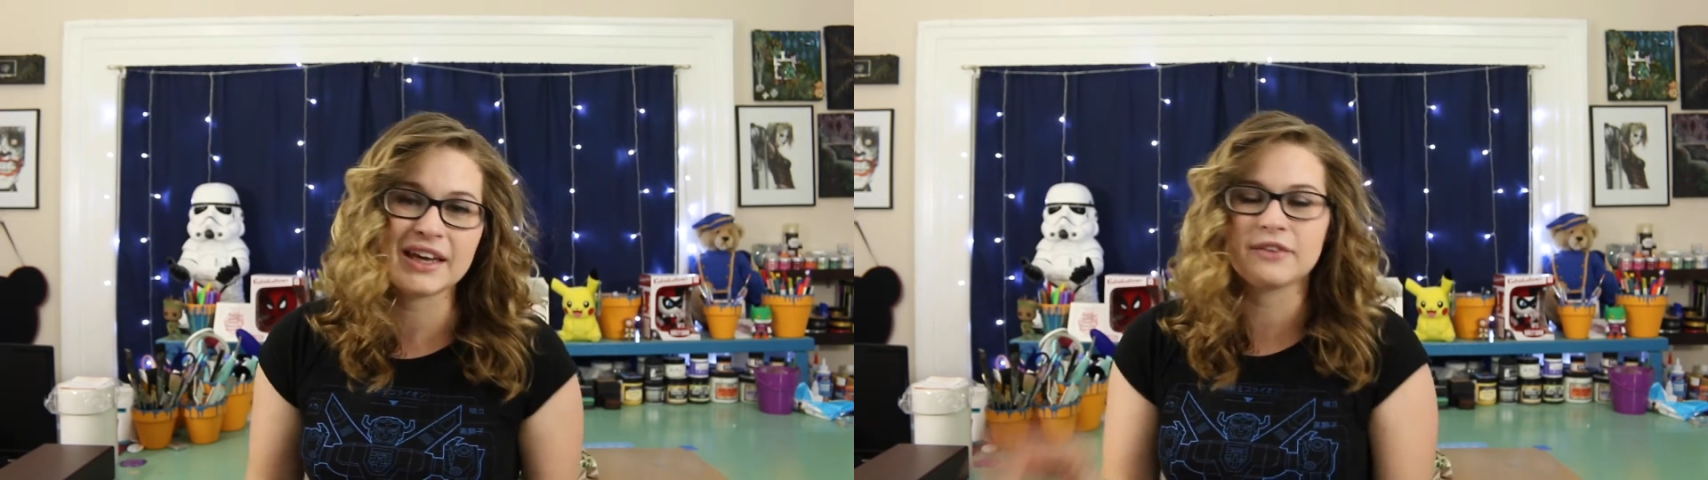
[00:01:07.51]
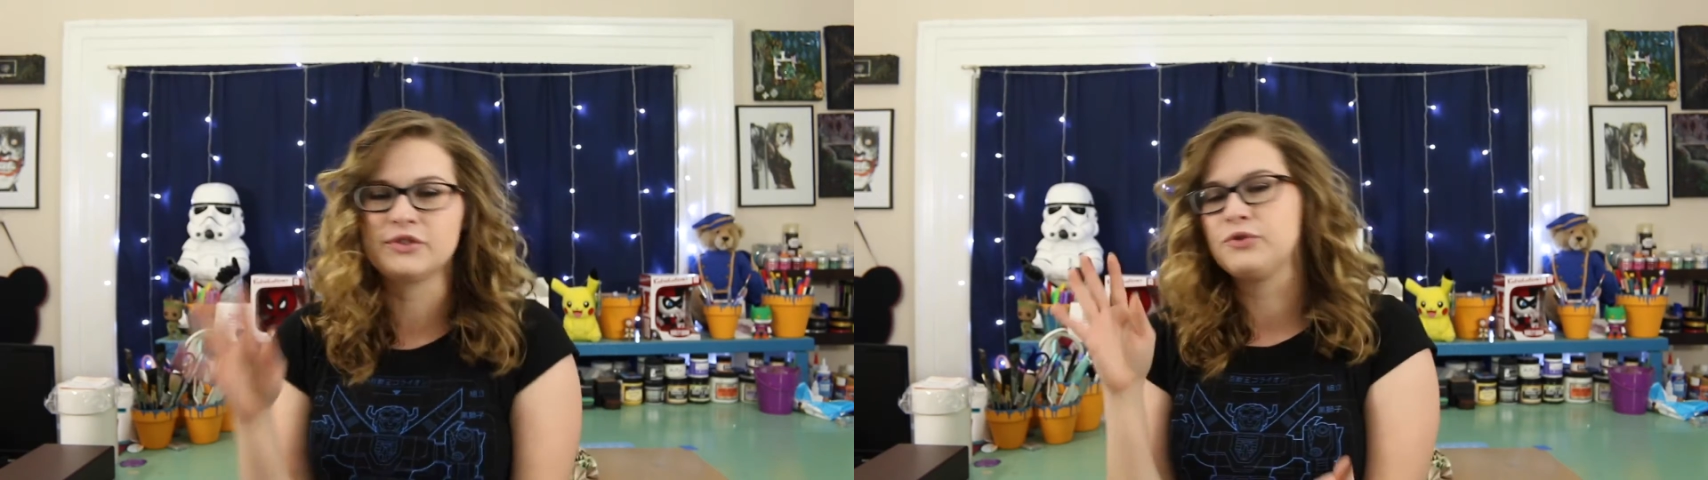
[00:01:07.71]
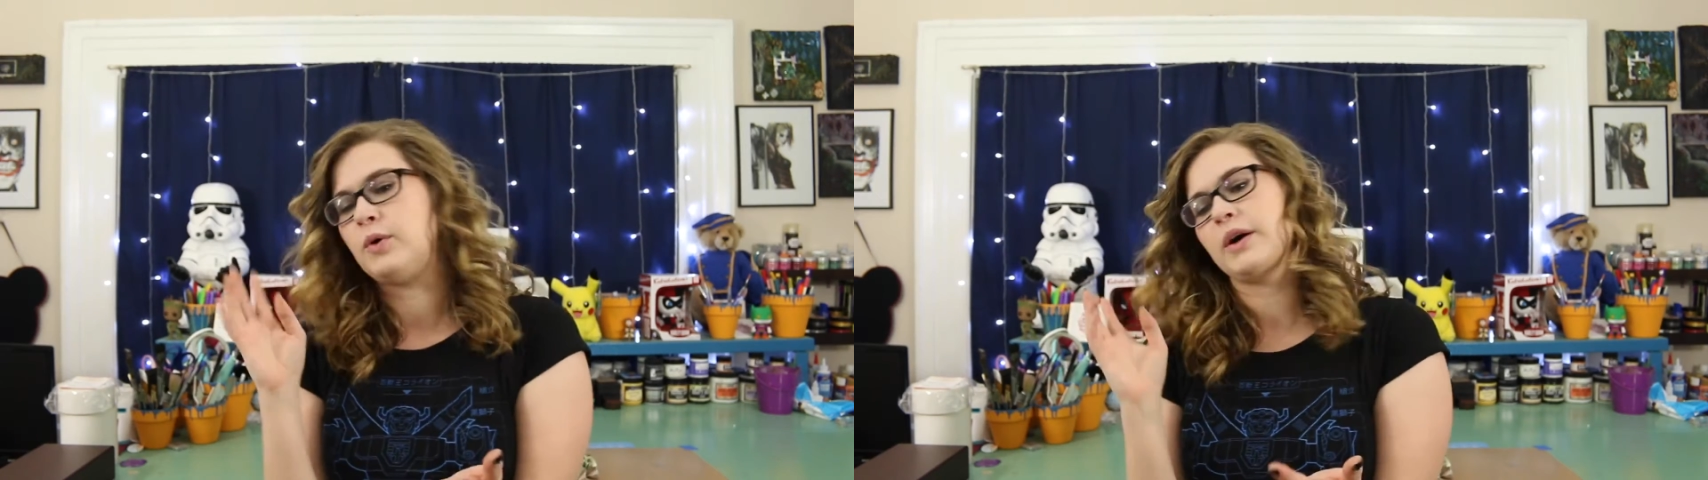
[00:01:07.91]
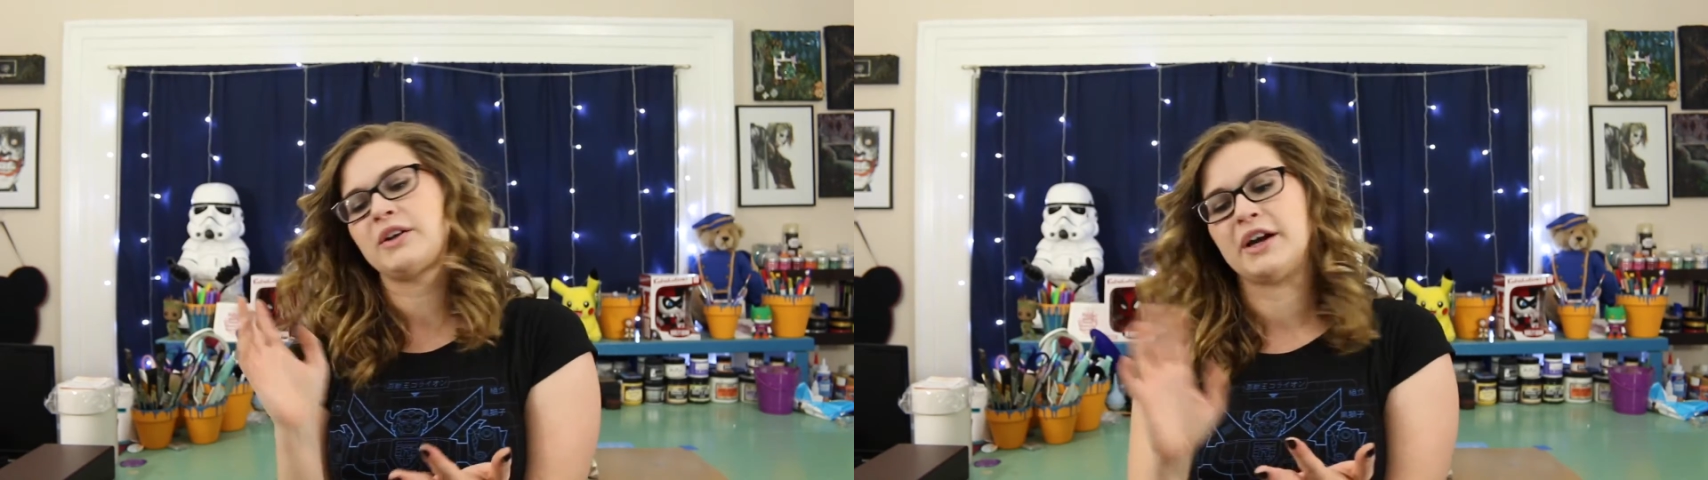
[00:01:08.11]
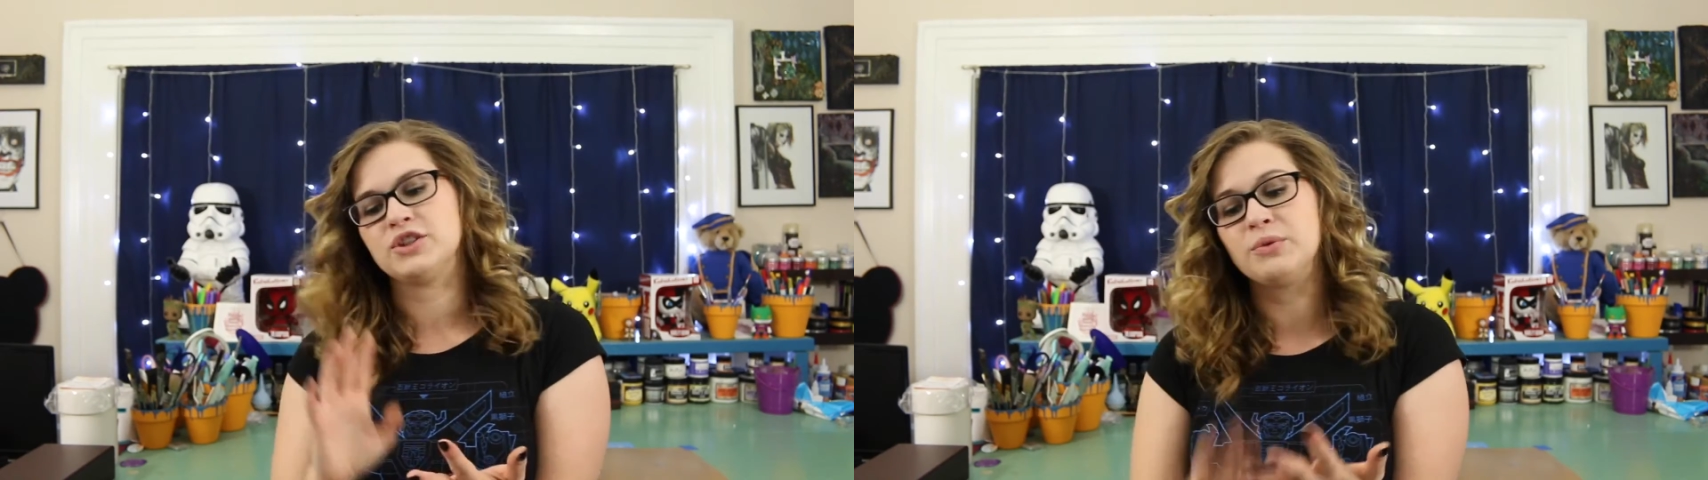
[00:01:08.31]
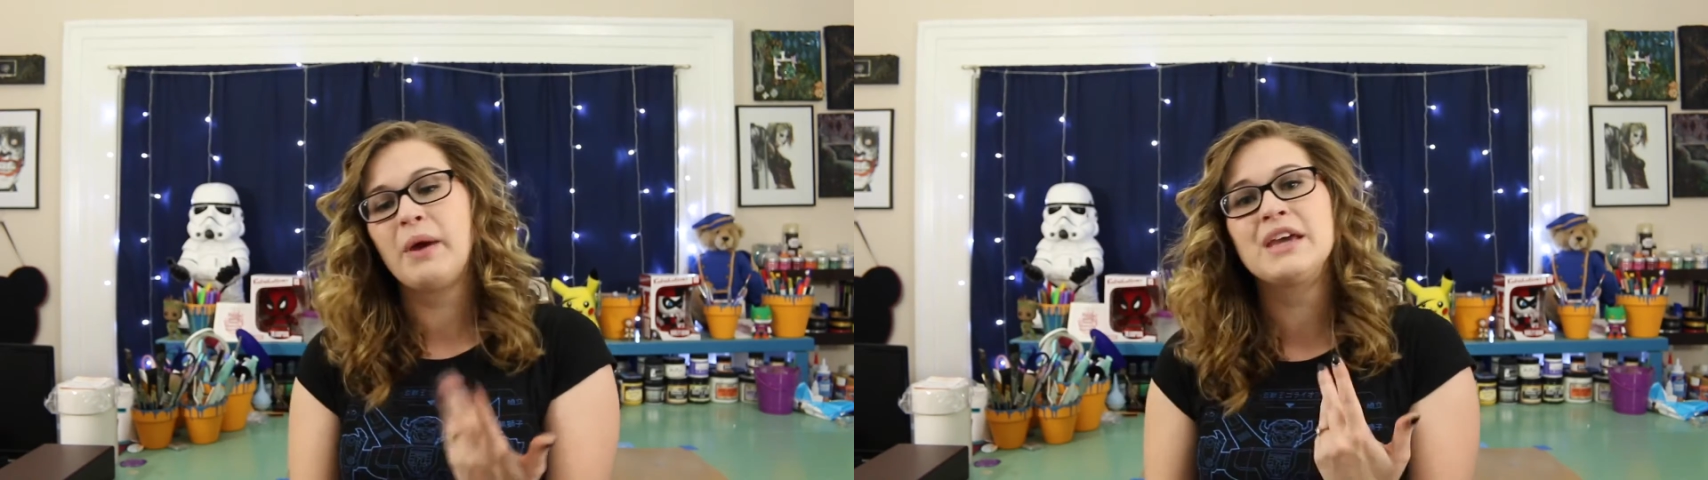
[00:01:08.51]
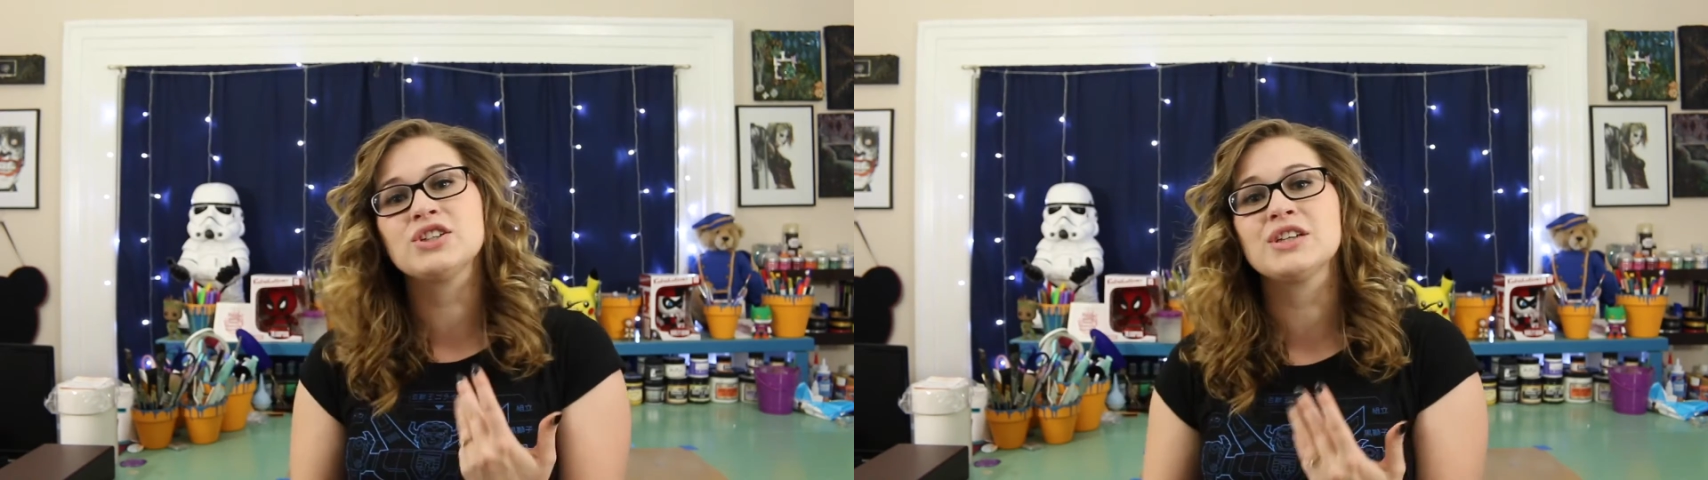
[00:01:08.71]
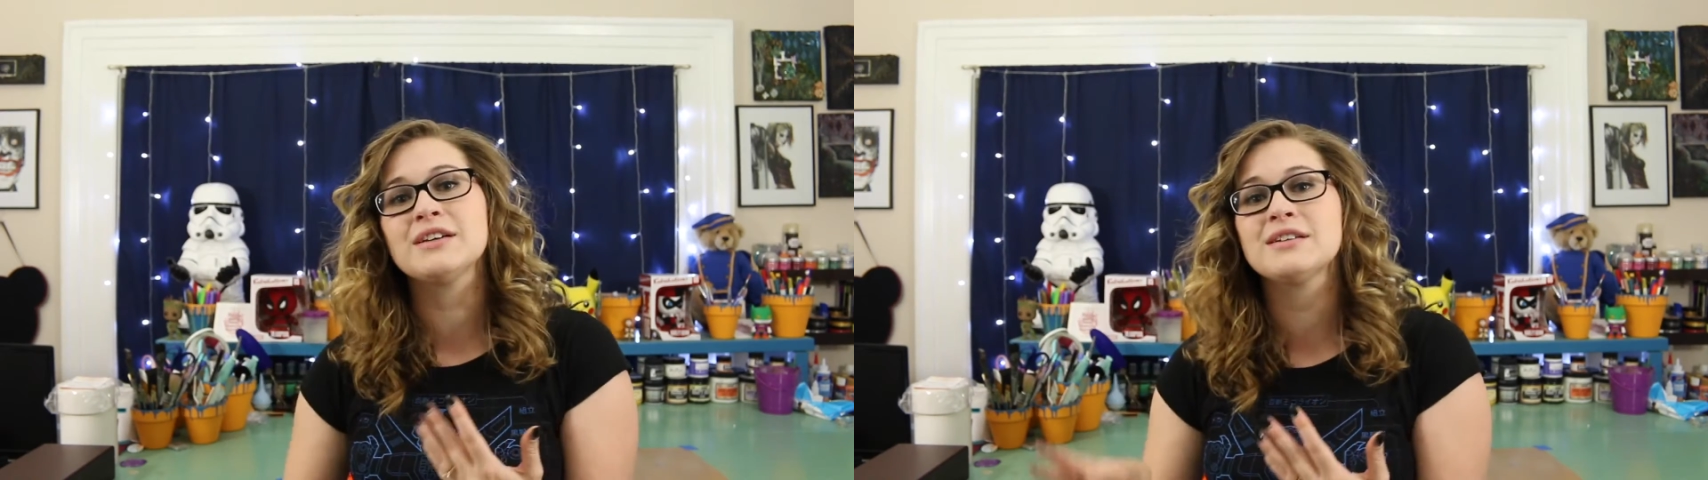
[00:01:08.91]
gift for
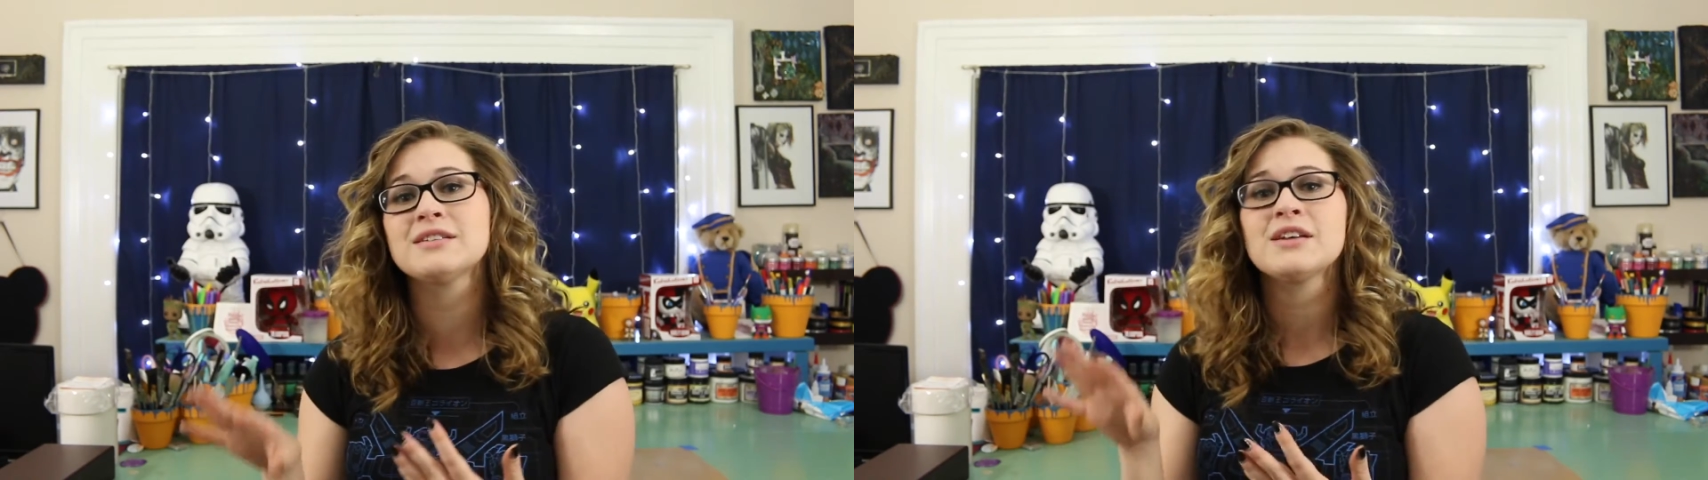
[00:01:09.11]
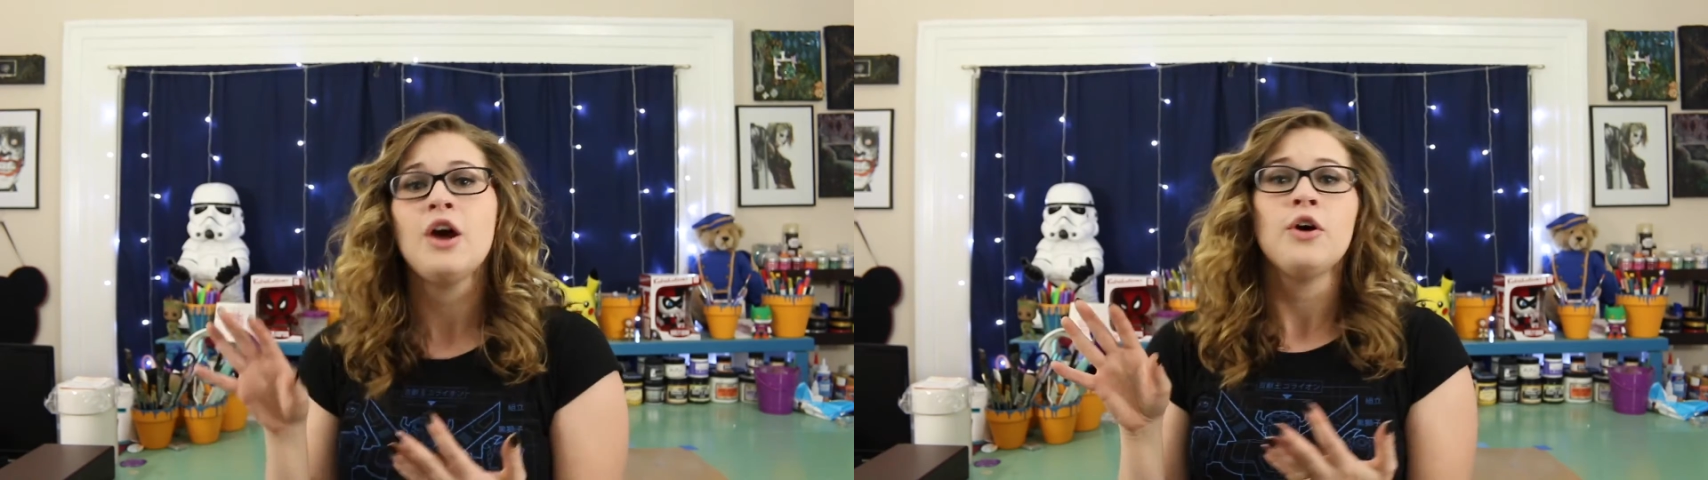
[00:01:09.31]
graduations,